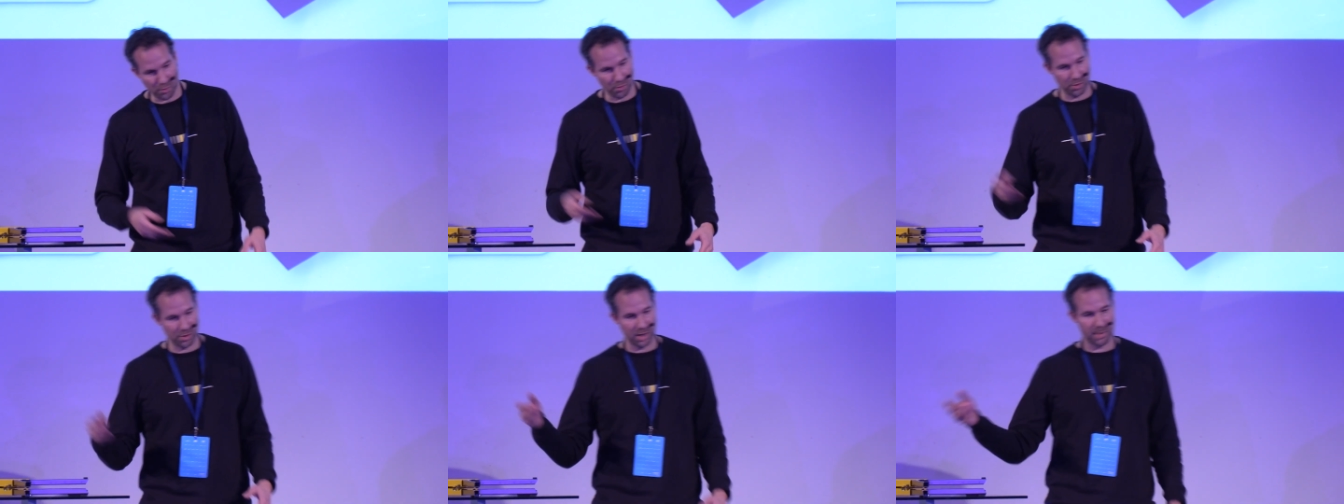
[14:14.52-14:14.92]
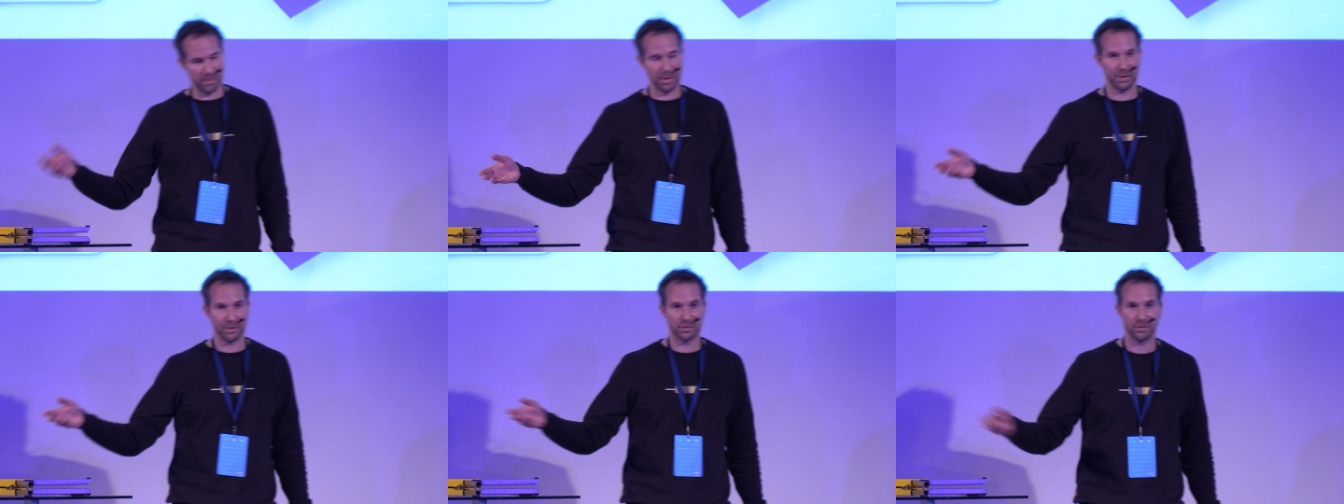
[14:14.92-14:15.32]
or a
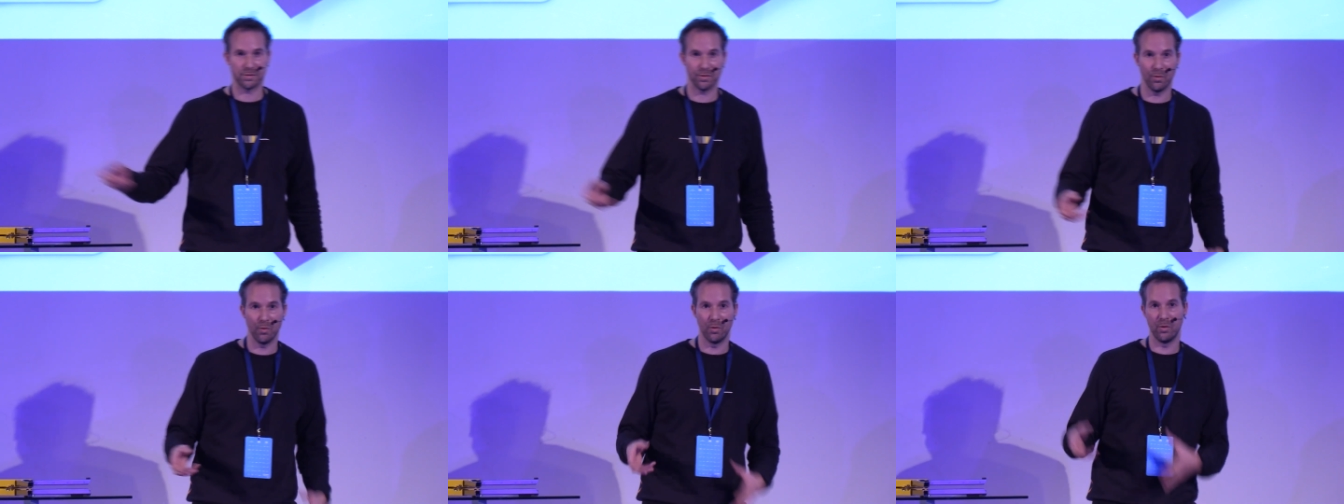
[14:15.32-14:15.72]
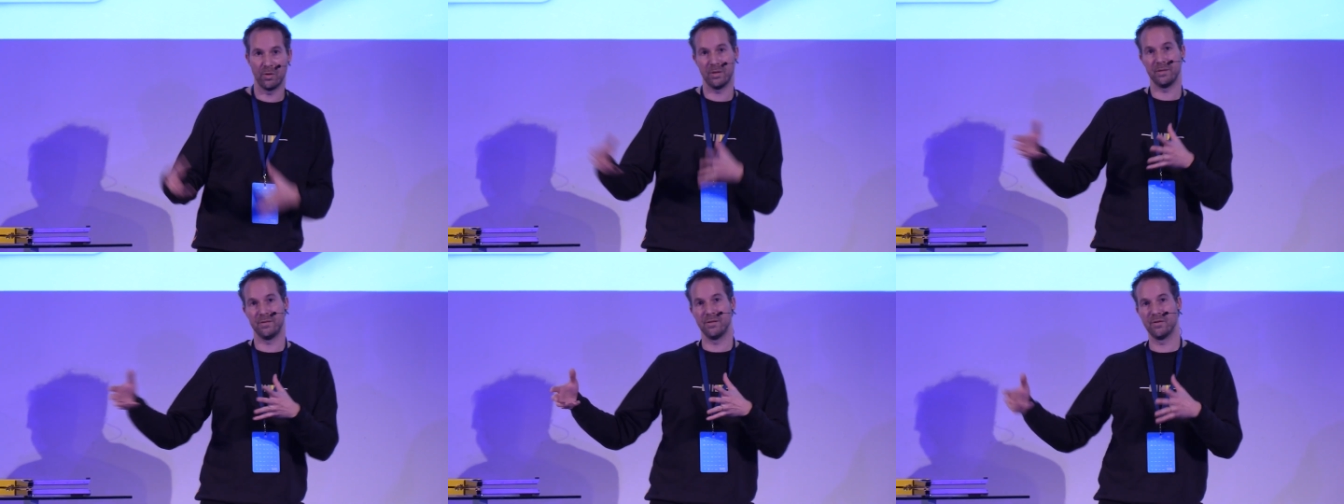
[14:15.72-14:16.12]
box
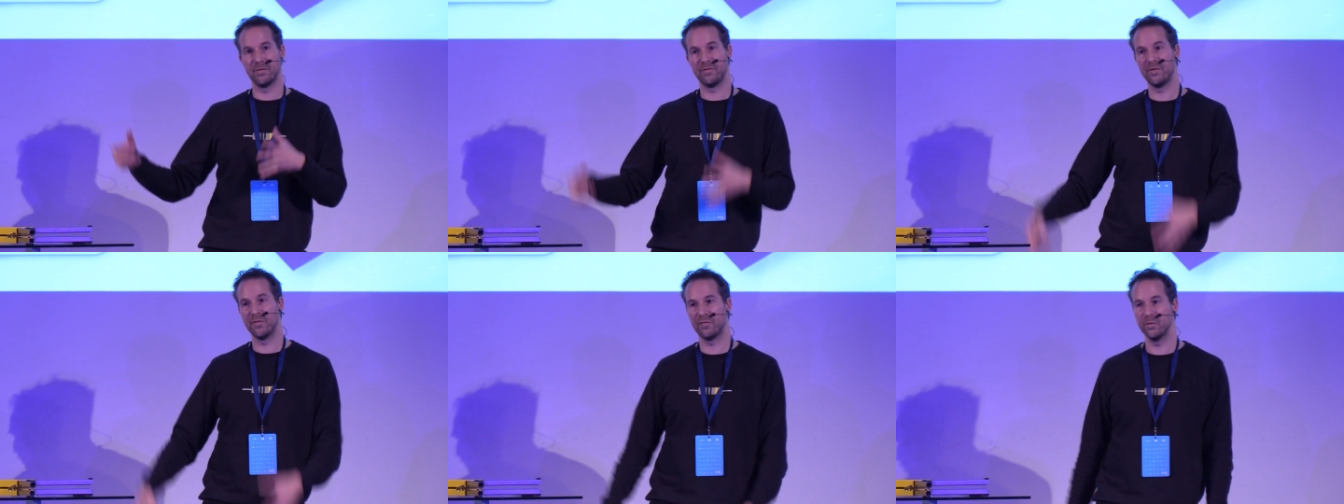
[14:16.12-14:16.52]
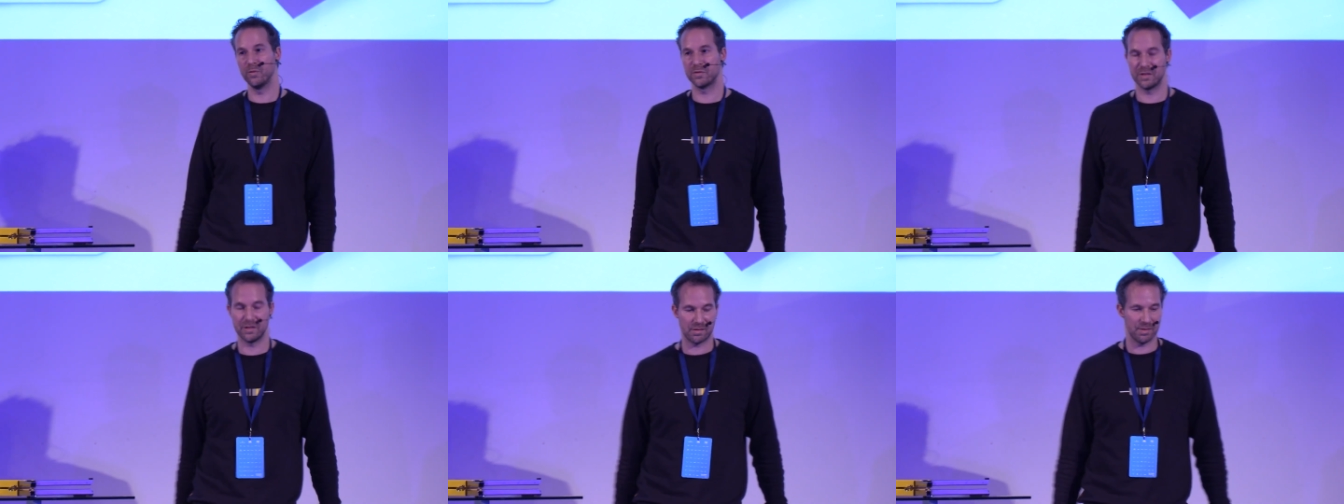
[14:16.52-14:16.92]
or the full
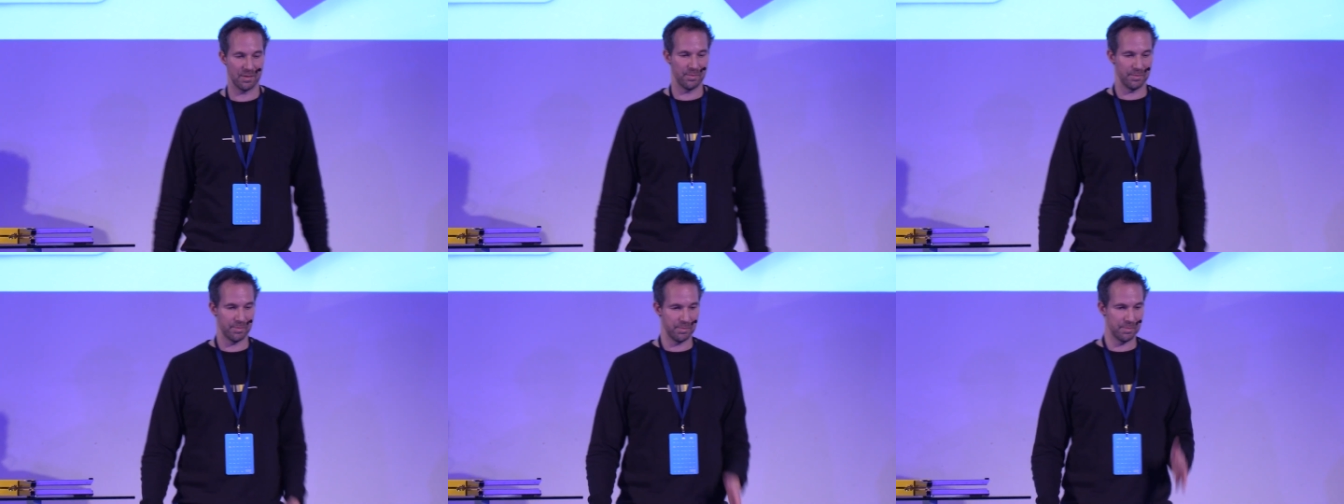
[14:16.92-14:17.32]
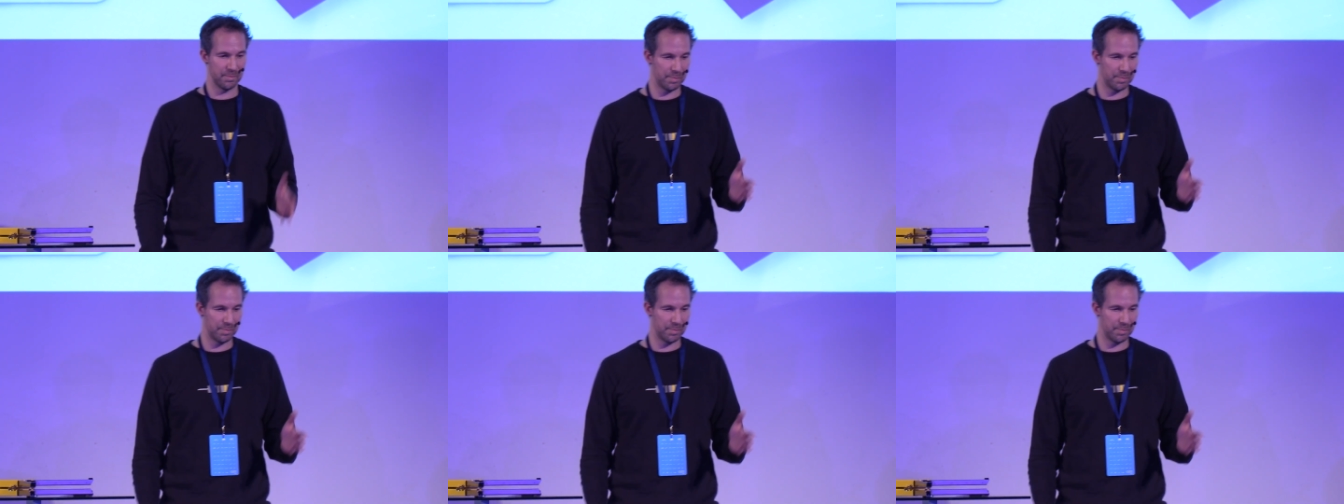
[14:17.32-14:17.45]
system?